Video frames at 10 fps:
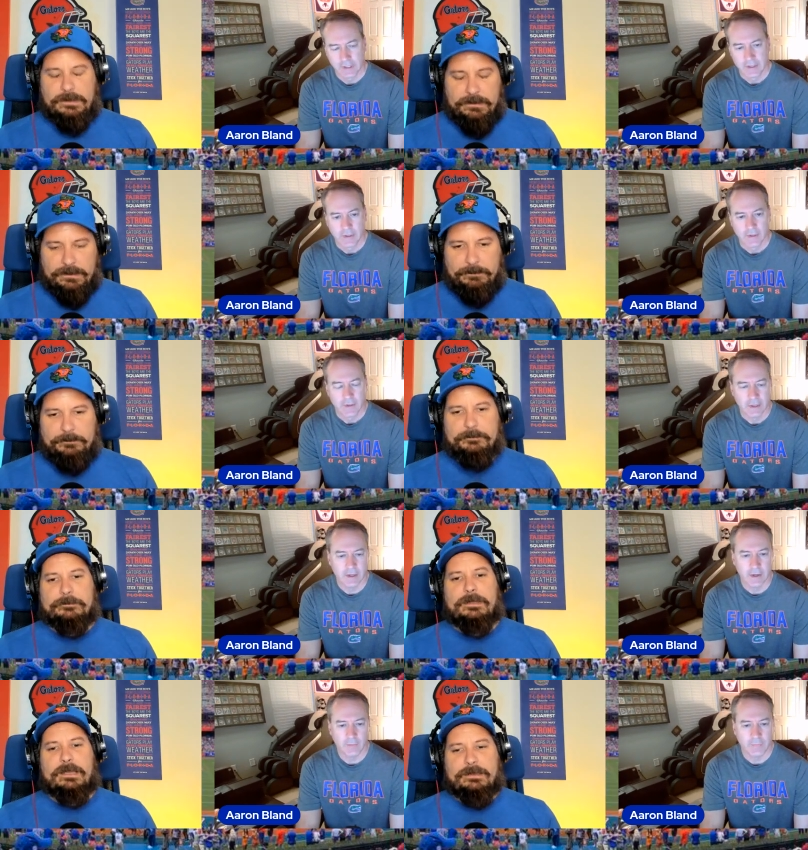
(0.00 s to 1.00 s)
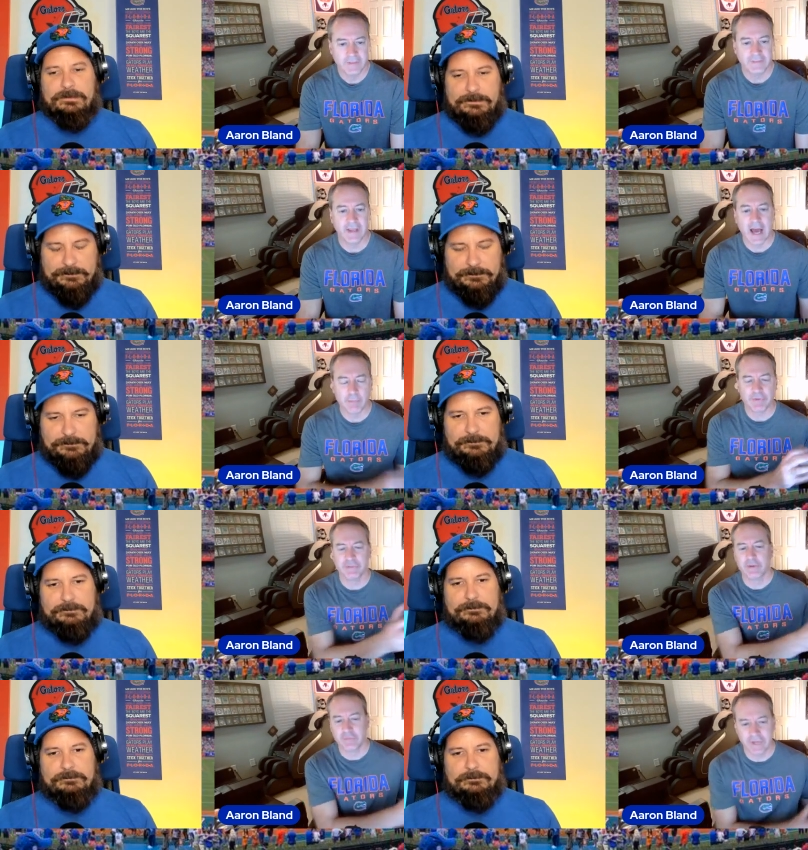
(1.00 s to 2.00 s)
Speaker 1: Yep. He's the
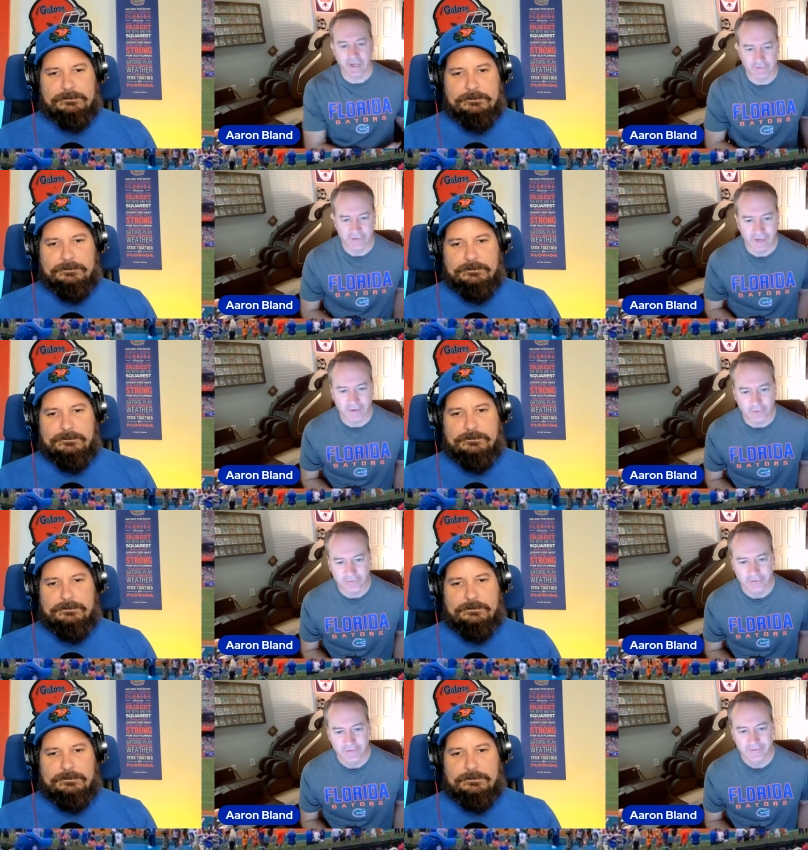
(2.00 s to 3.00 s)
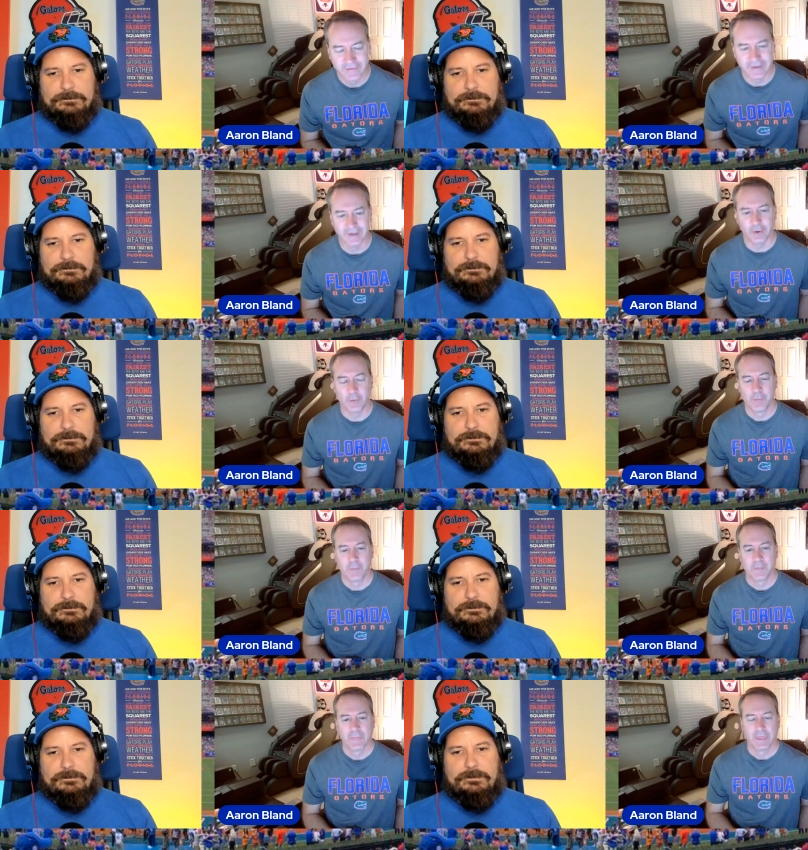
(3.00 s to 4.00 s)
opposite of Deion Sanders.
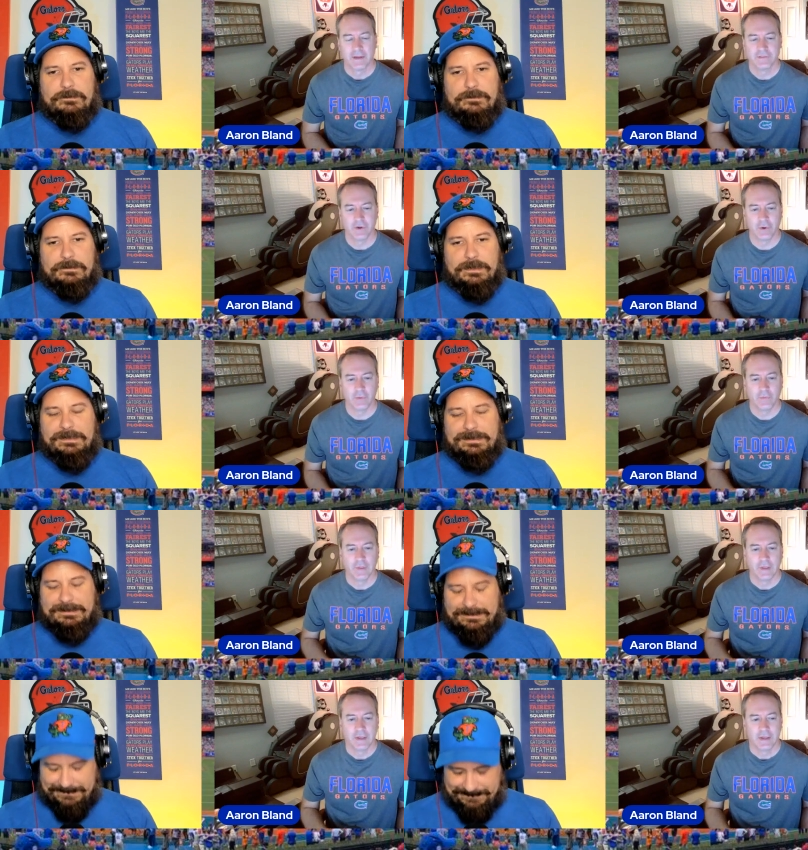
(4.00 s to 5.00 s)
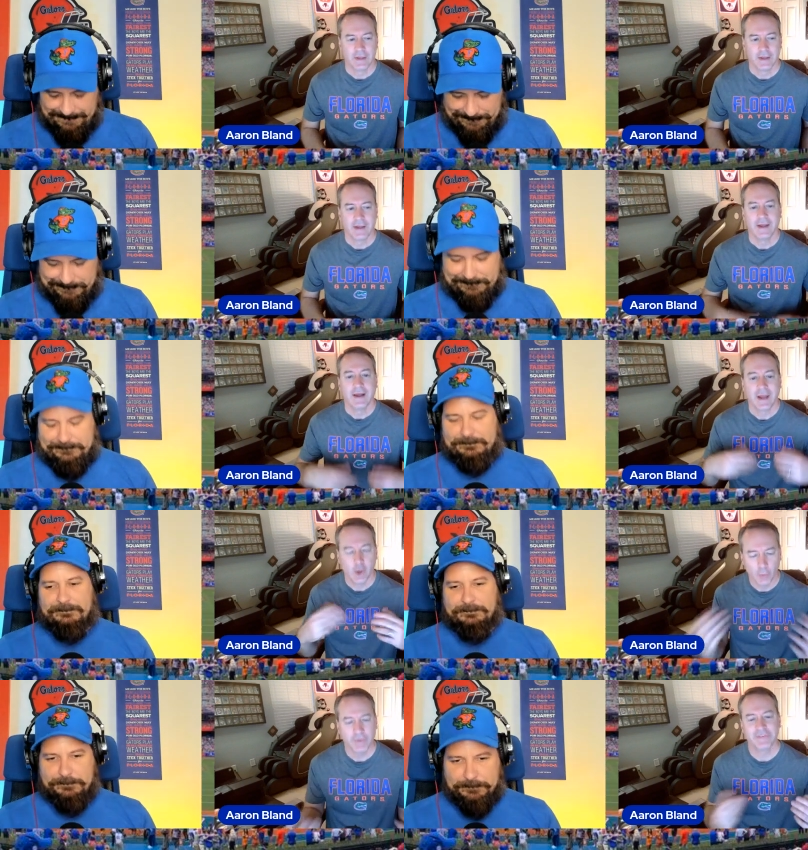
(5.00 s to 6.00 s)
So I
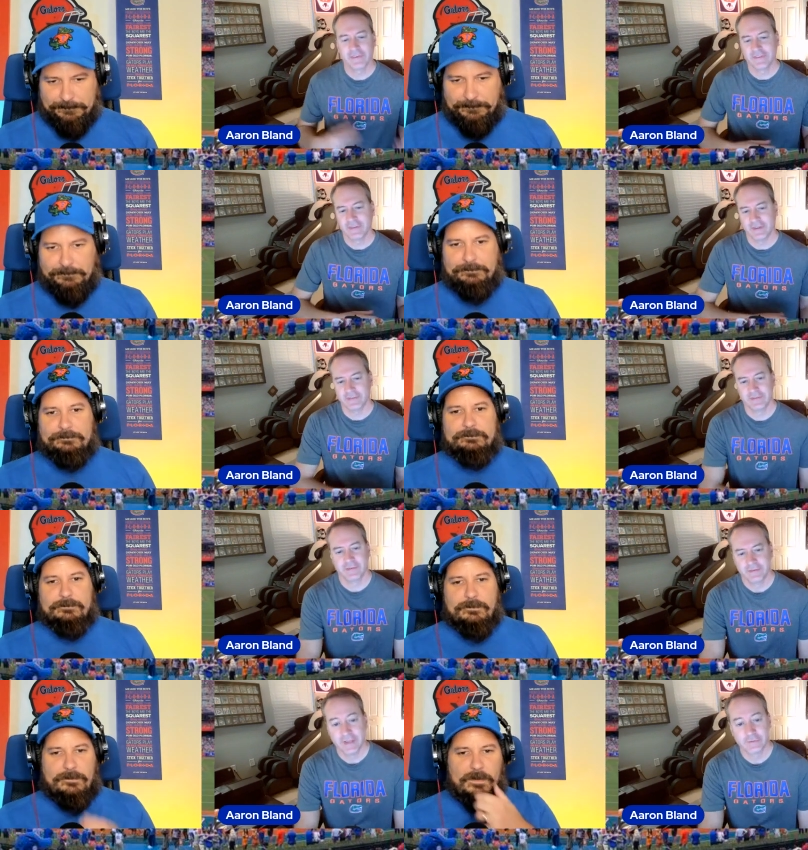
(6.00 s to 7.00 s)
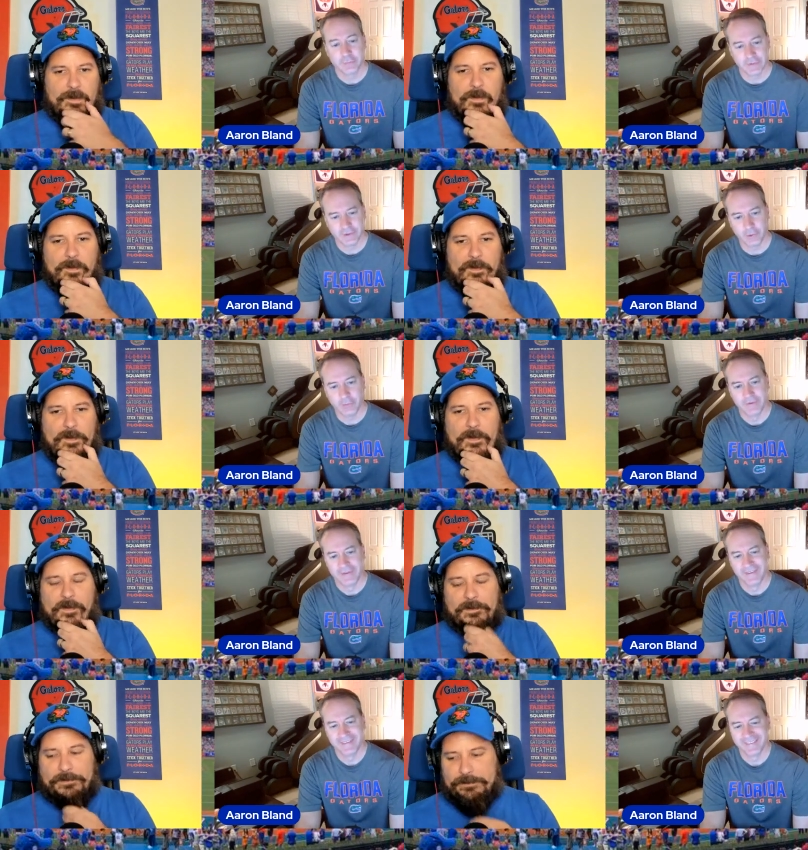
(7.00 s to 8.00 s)
Speaker 2: hope he succeeds. Desperately hope.
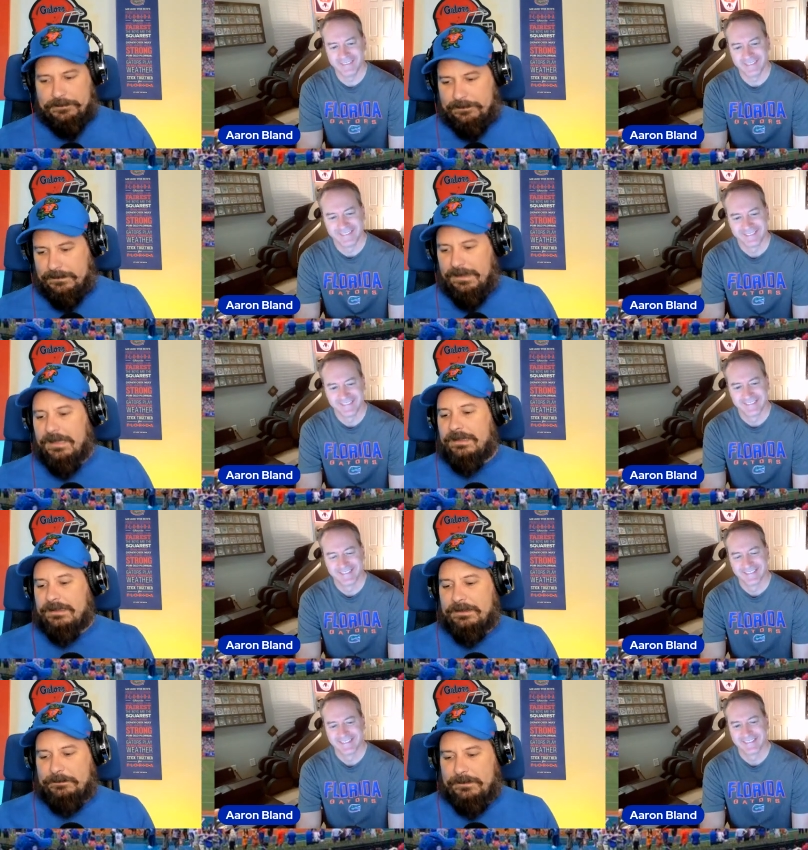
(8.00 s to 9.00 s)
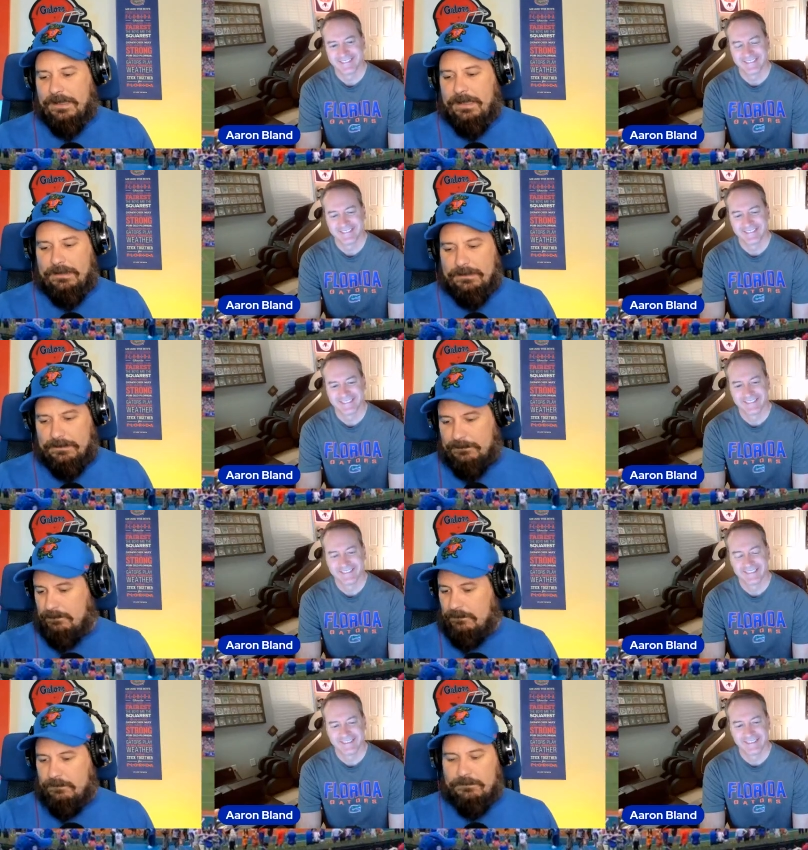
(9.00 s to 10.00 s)
Yep. And
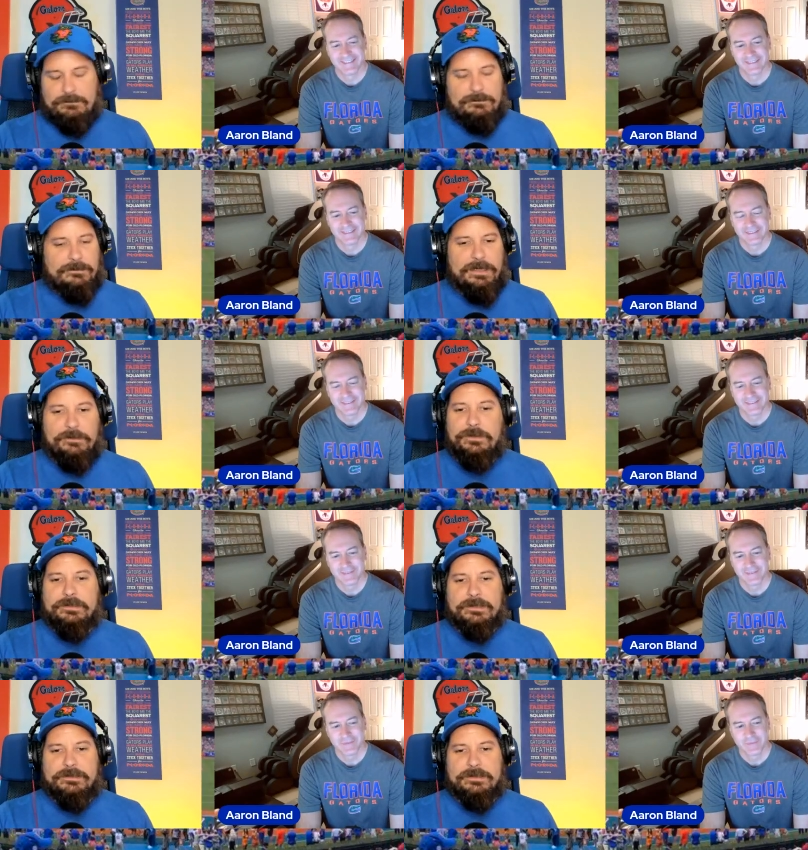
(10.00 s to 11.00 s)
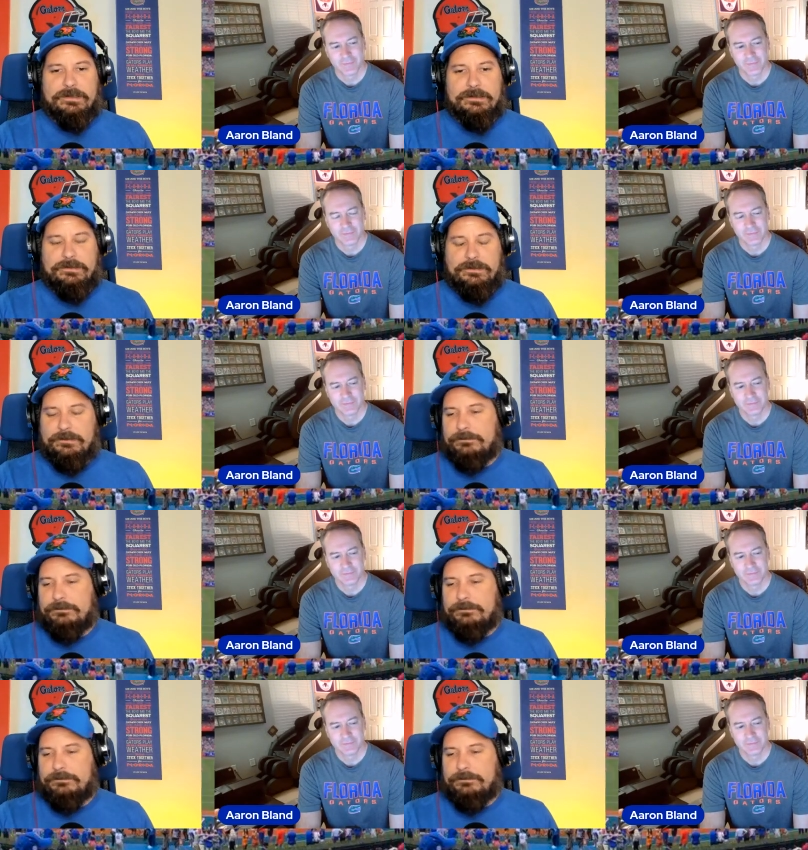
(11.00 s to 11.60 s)
if he succeeds,